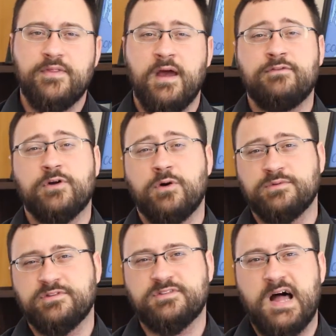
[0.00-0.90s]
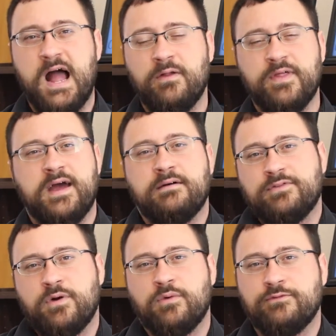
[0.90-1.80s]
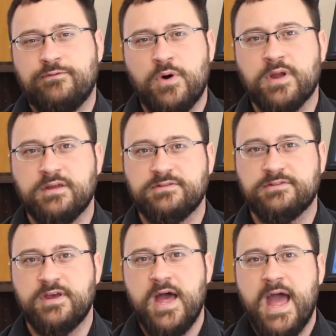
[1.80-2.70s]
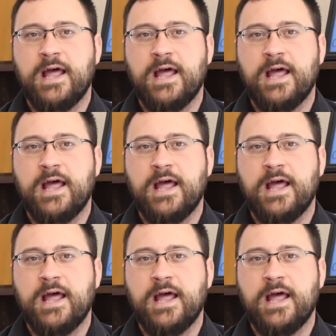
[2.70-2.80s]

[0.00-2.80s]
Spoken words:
They have their own style, they have their own focus.